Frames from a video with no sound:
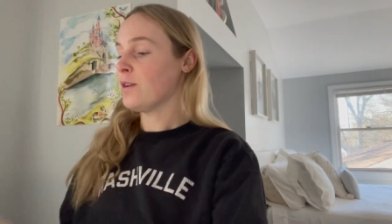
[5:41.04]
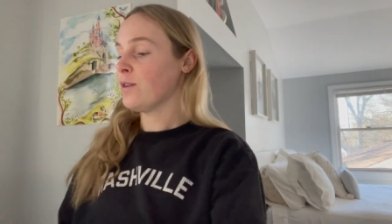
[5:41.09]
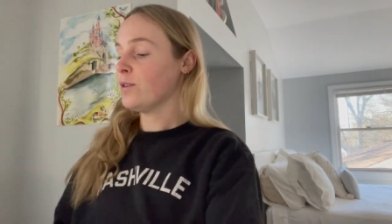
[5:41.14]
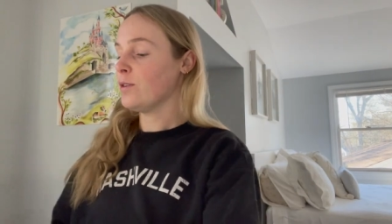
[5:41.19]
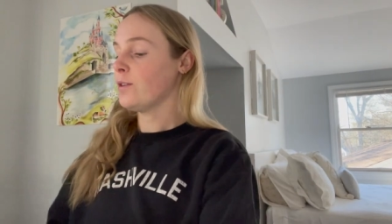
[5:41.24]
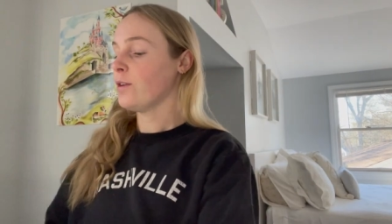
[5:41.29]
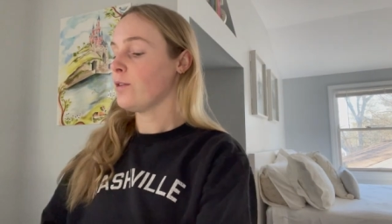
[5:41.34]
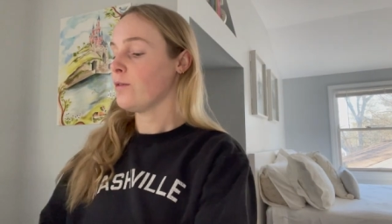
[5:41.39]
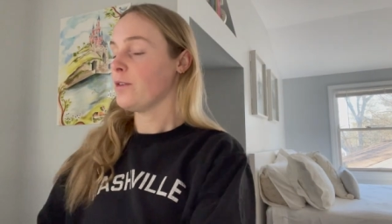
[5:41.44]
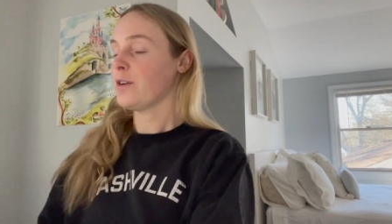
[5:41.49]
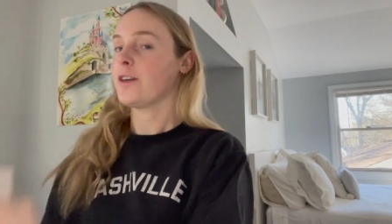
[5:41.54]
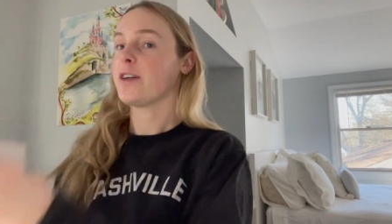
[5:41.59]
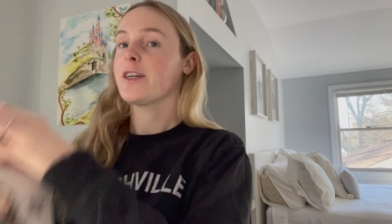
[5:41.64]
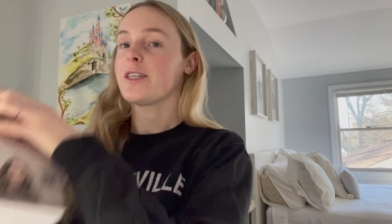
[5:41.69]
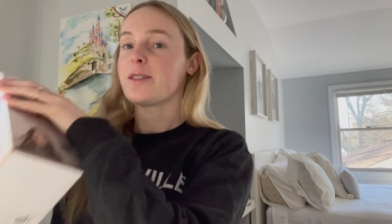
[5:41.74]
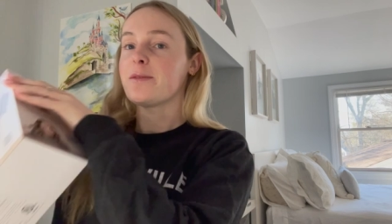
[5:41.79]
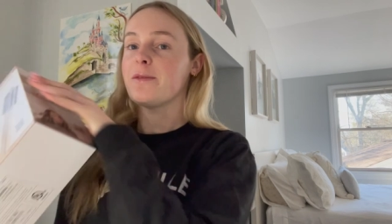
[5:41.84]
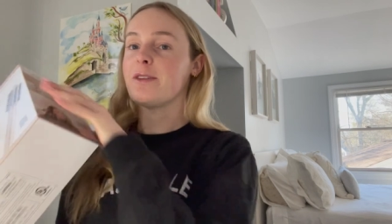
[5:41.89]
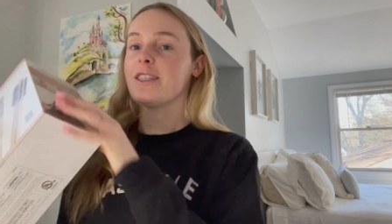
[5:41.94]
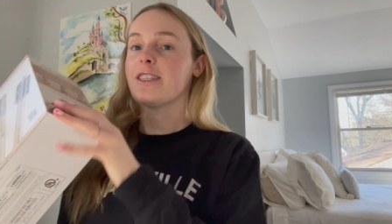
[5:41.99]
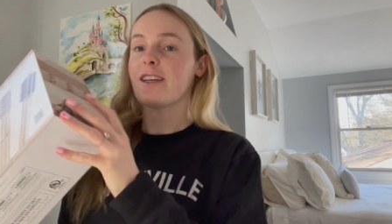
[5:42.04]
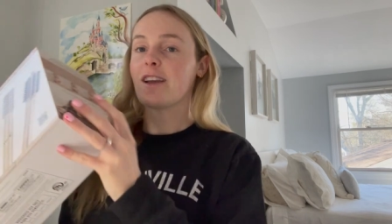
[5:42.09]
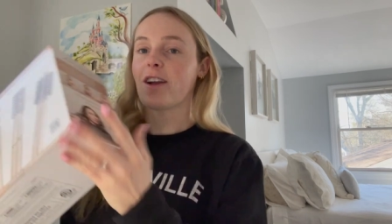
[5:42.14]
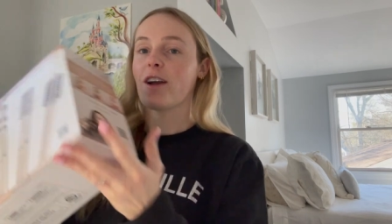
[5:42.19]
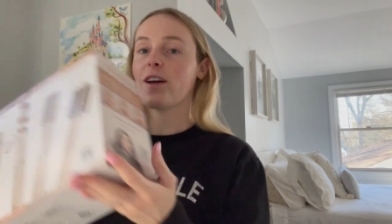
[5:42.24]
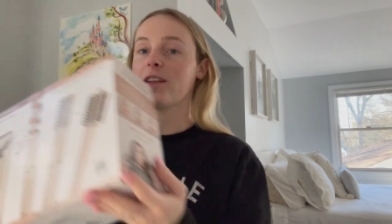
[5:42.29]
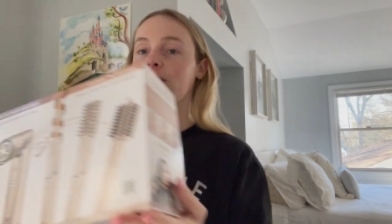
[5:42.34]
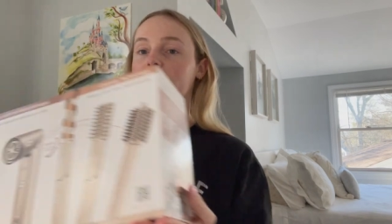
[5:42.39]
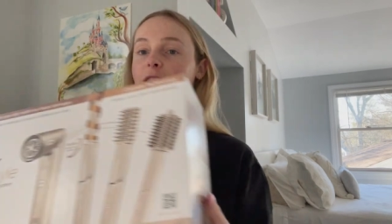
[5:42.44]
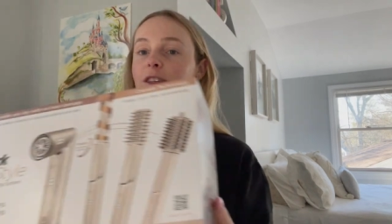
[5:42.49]
So for Christmas, I
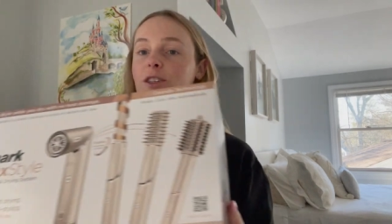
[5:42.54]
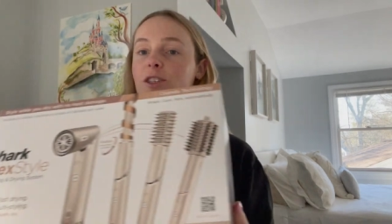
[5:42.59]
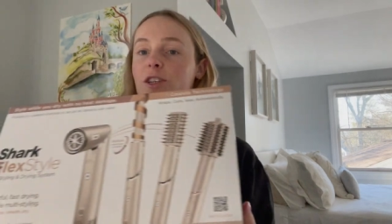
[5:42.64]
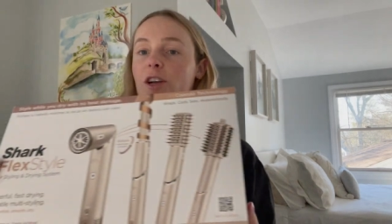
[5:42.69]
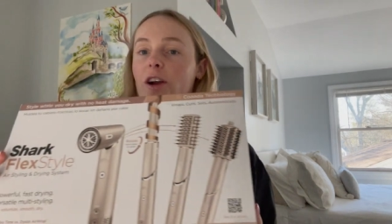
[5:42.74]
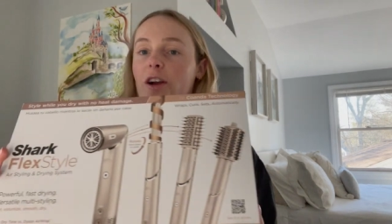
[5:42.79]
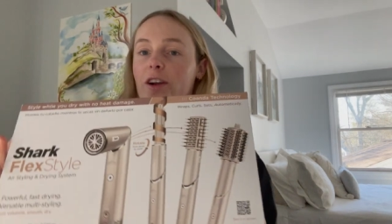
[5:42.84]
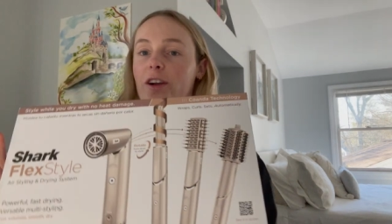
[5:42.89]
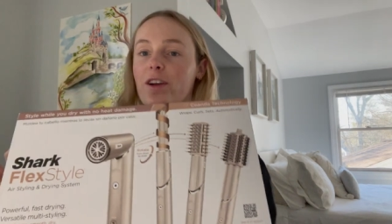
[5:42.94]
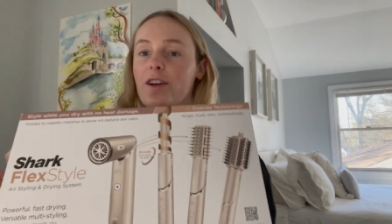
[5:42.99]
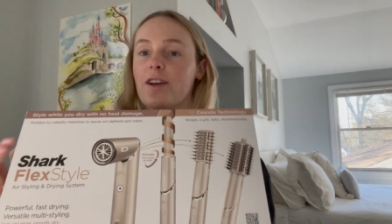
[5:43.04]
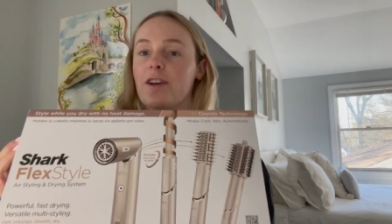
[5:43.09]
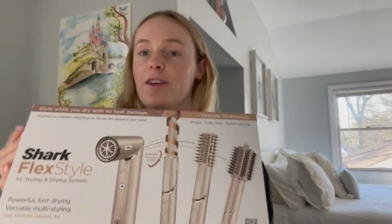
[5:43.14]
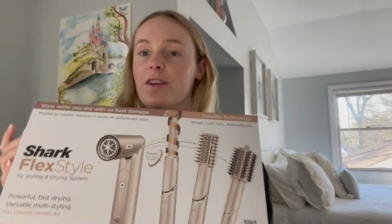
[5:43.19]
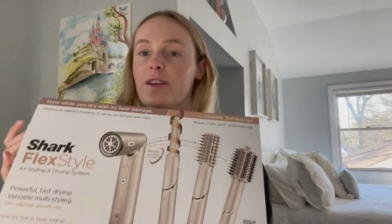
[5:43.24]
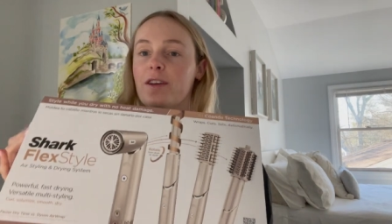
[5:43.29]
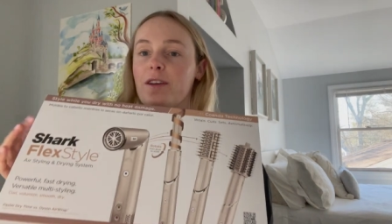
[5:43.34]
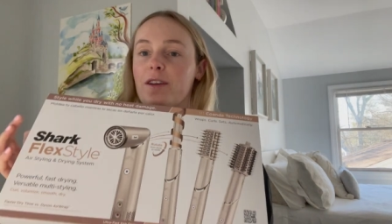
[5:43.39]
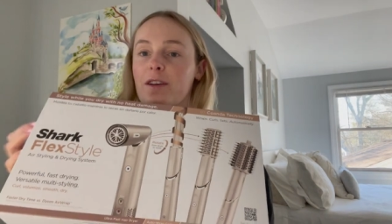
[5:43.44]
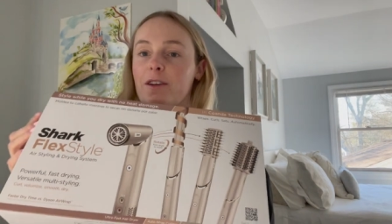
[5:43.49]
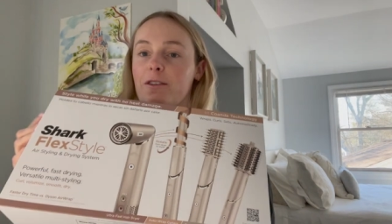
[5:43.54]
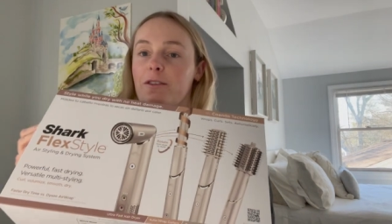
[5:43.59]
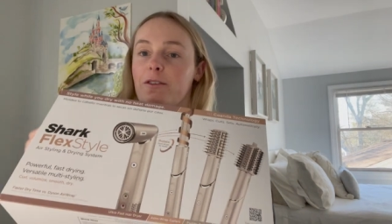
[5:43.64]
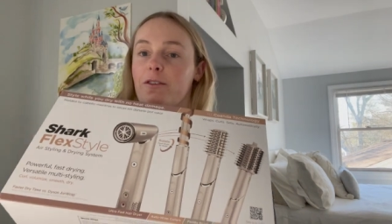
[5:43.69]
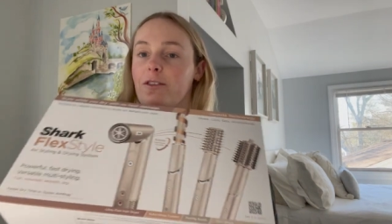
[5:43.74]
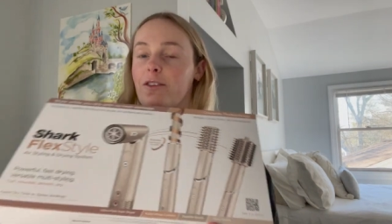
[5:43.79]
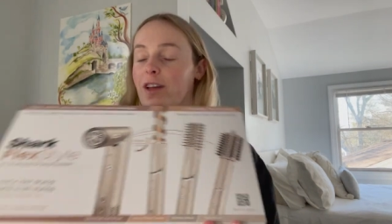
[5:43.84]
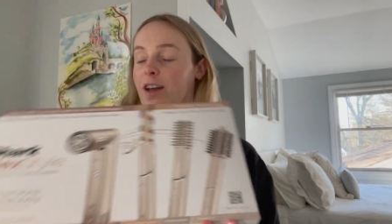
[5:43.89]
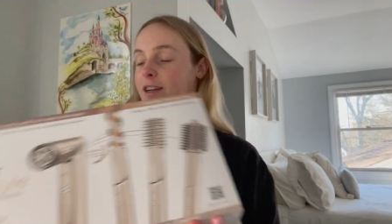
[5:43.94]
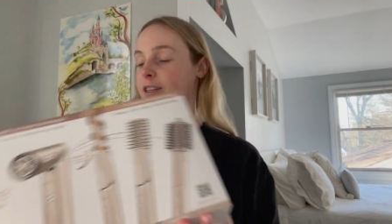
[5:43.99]
got the Shark
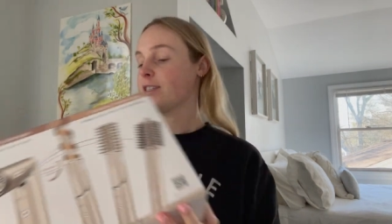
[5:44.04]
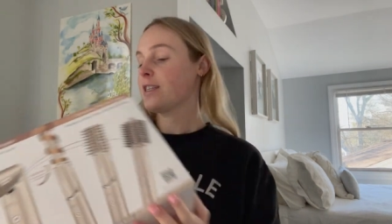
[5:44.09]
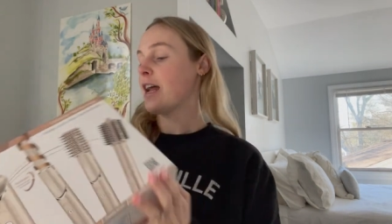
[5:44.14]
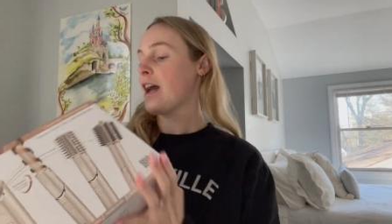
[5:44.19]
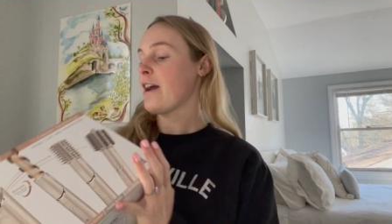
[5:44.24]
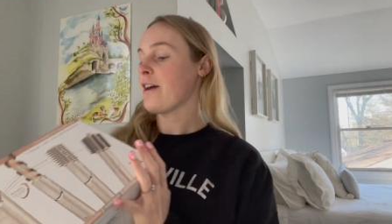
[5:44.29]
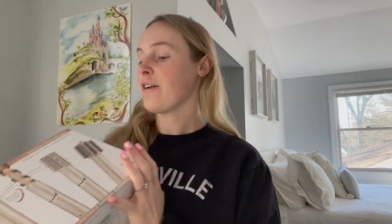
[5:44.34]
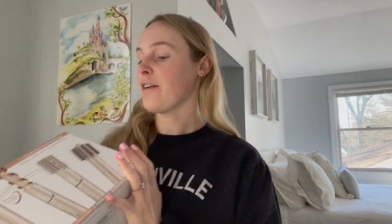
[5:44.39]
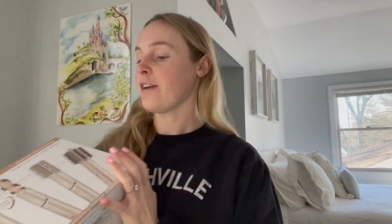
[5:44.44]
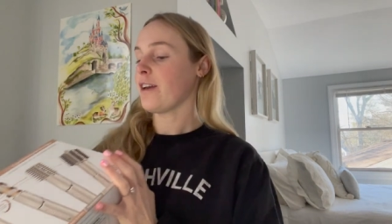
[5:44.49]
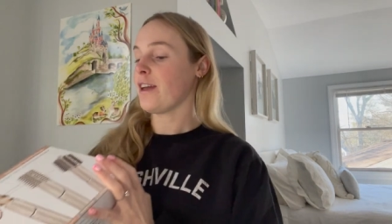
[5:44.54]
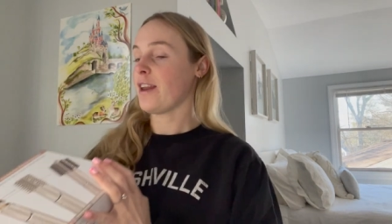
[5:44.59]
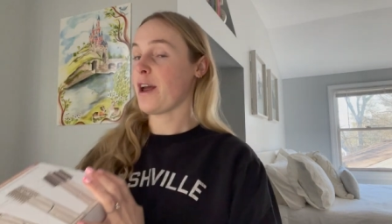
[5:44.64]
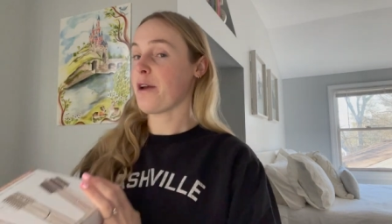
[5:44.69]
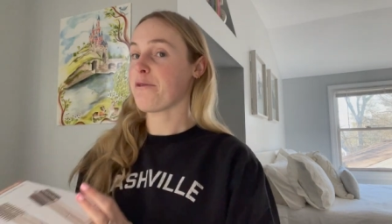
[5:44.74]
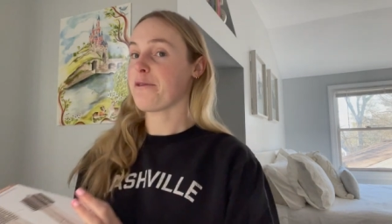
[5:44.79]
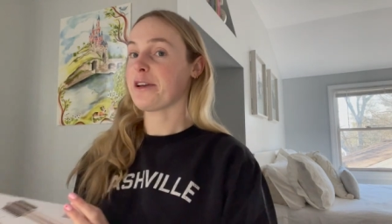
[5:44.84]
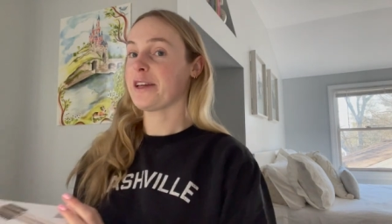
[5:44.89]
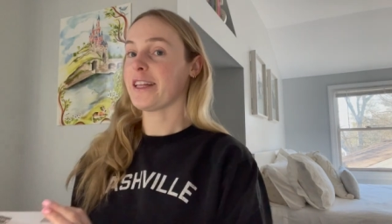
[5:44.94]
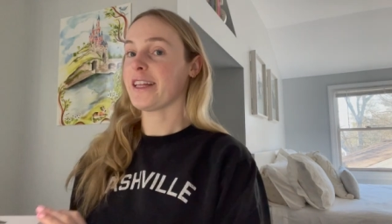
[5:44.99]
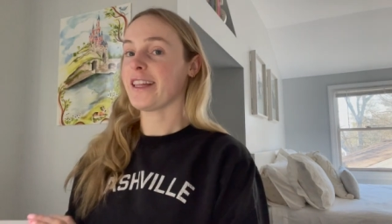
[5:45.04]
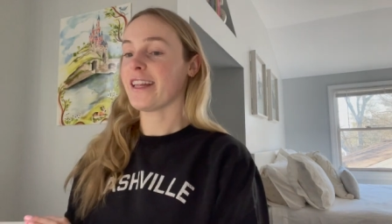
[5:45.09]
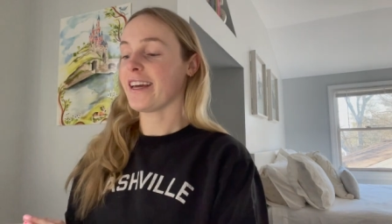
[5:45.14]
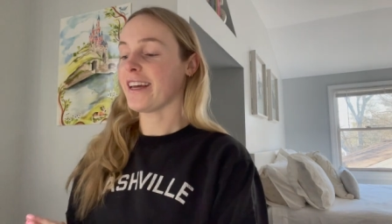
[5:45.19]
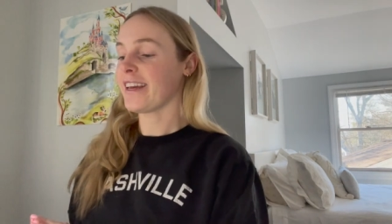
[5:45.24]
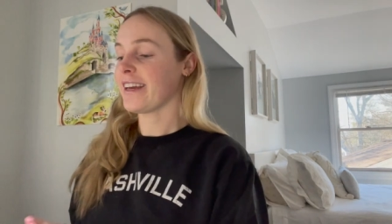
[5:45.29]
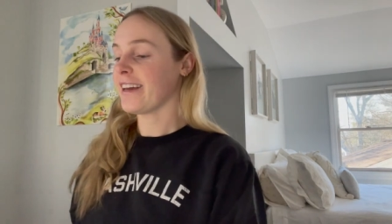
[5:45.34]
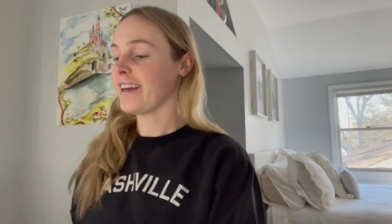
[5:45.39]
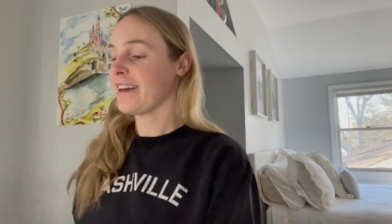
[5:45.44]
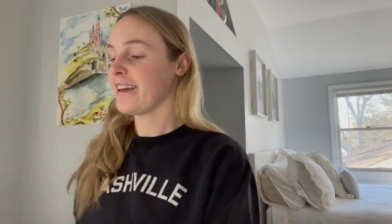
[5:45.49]
Flex style, and I really
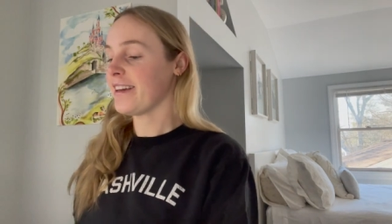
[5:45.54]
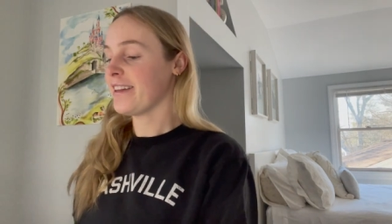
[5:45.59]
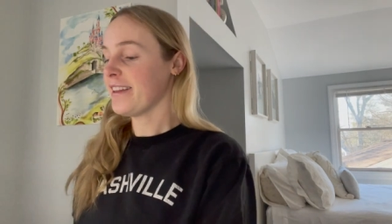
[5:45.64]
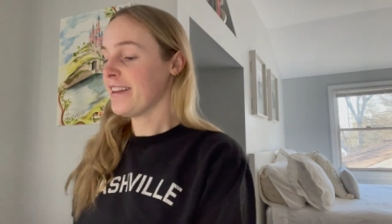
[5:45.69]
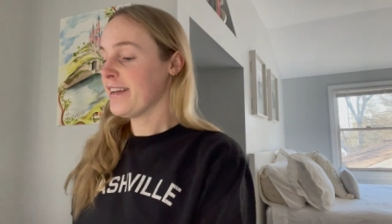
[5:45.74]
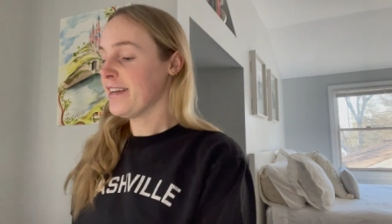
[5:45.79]
like it.